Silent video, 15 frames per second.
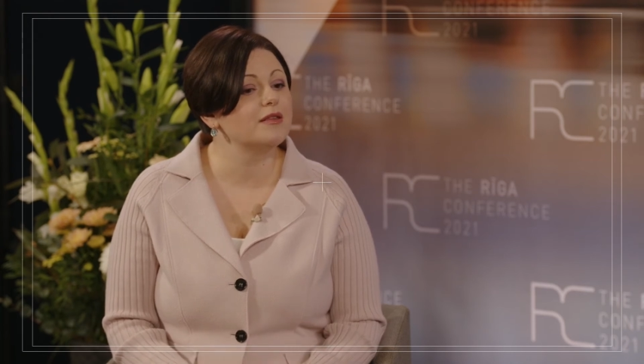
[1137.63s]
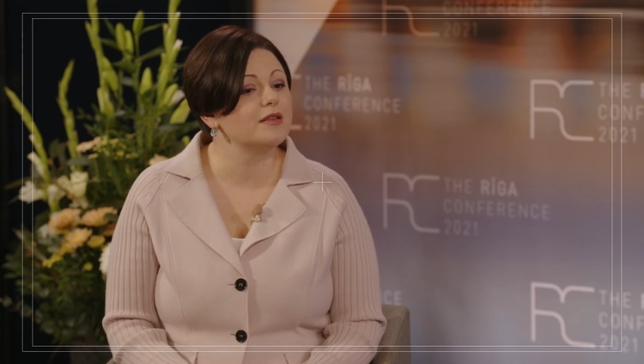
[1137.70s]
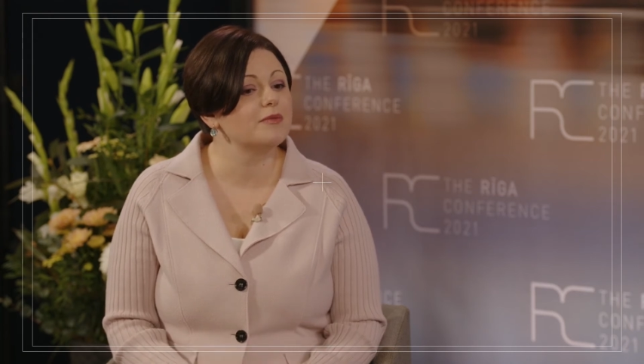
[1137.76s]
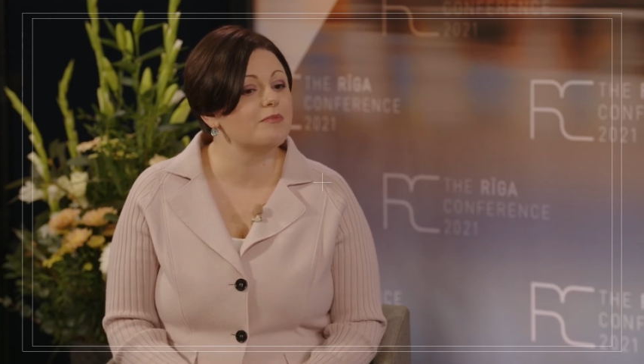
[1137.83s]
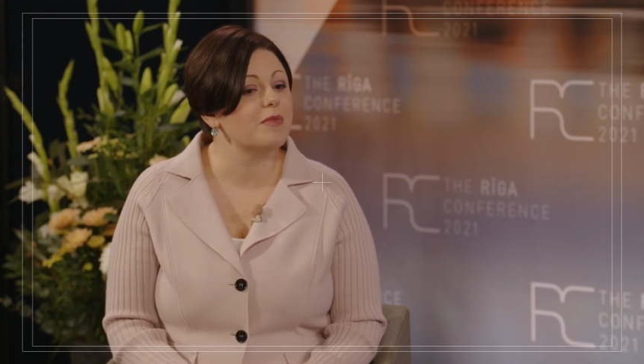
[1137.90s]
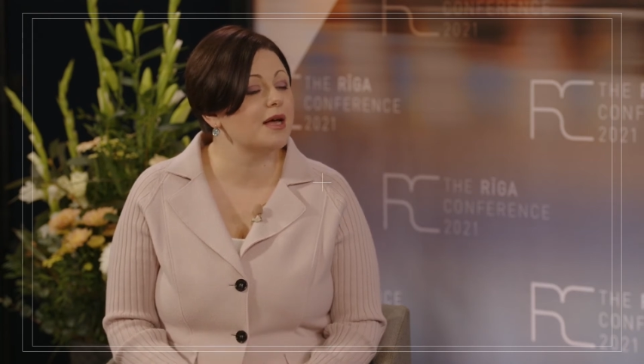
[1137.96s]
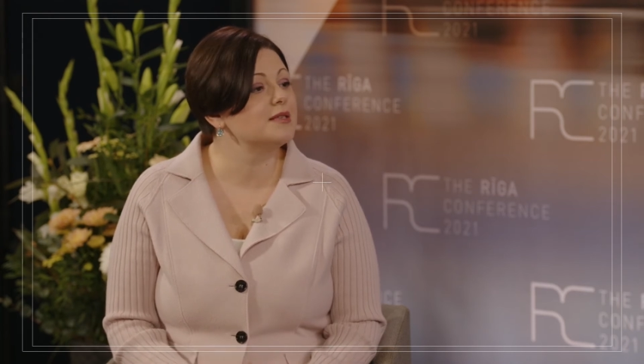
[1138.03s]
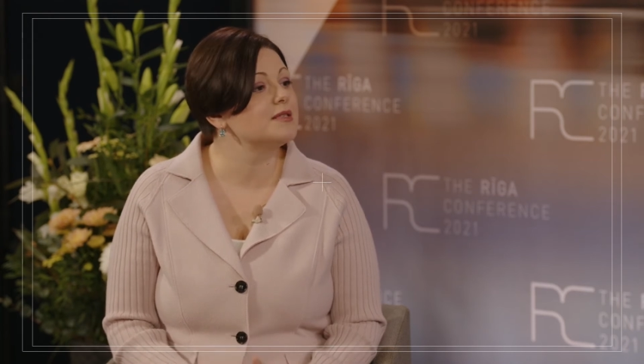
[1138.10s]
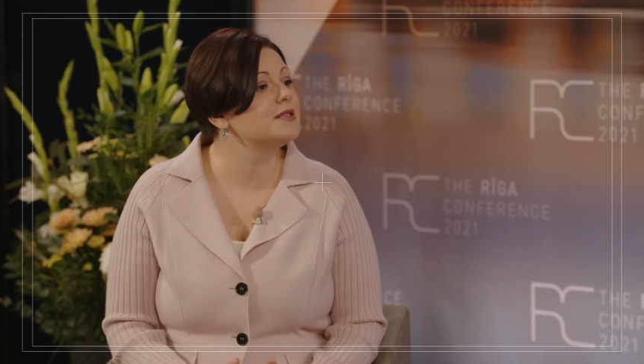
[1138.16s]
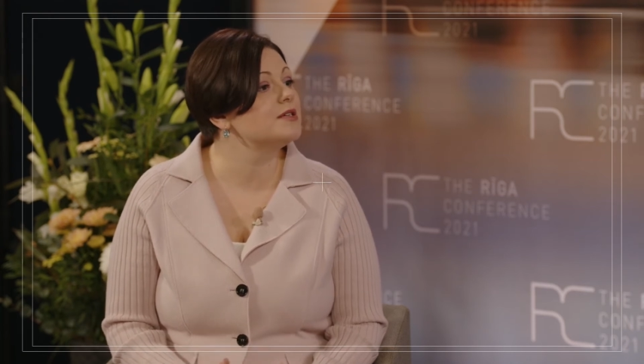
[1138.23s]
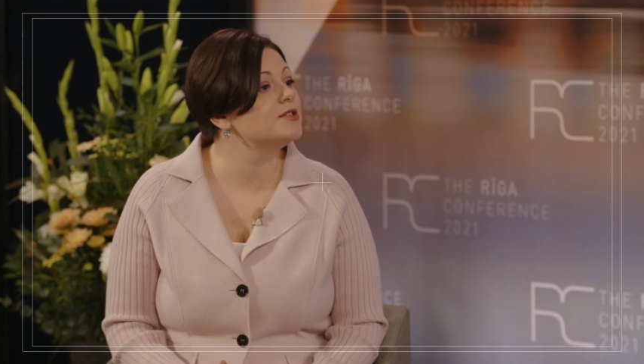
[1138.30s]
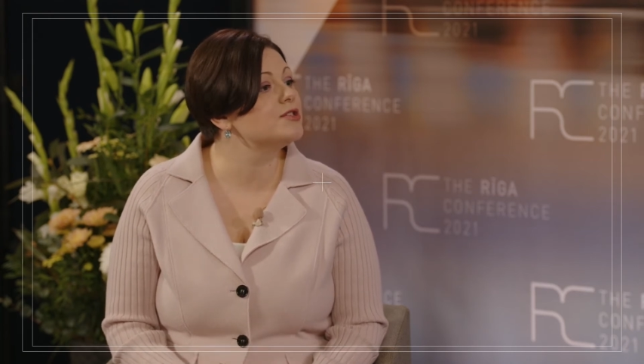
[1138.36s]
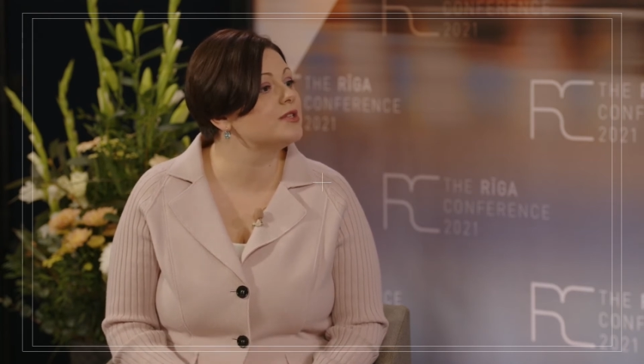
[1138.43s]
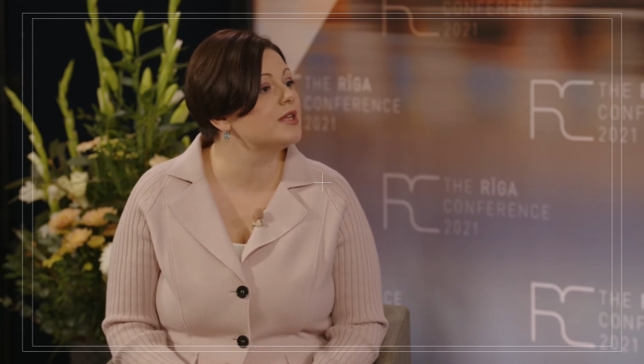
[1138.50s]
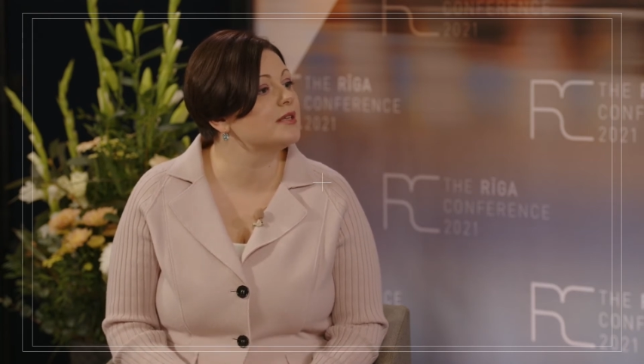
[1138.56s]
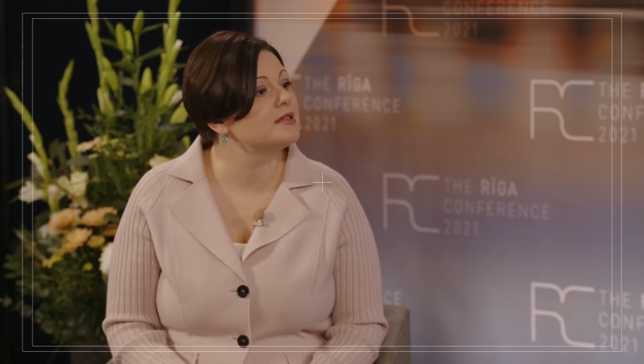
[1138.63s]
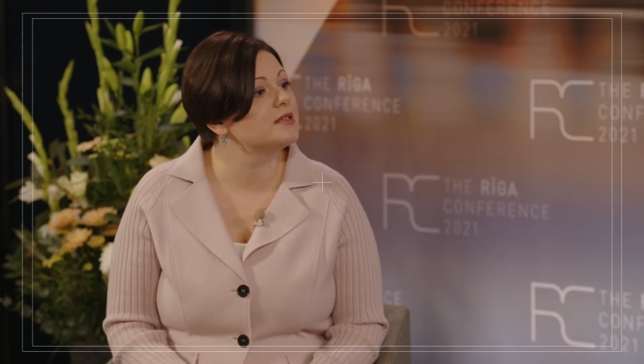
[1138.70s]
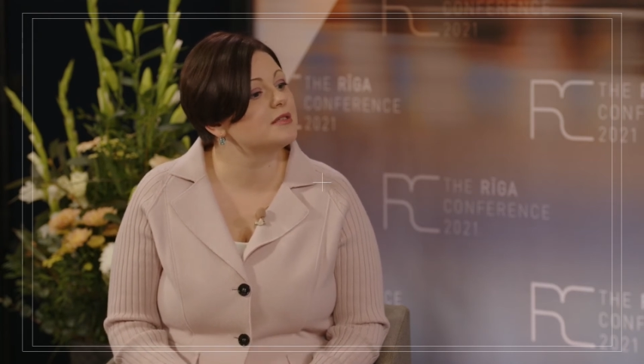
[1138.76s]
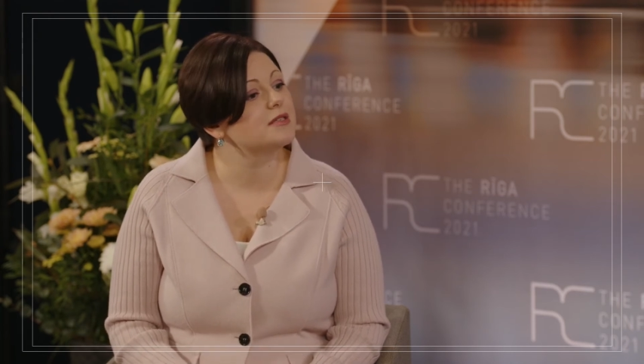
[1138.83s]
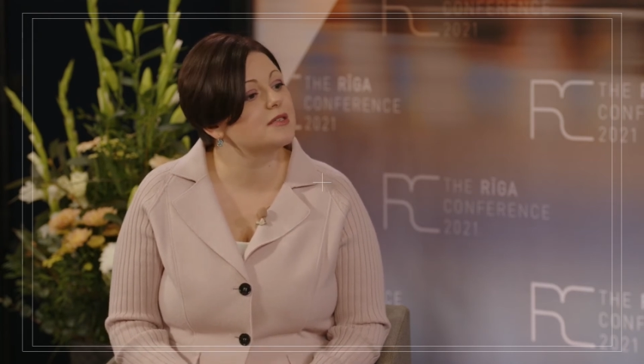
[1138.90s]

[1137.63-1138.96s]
the message that it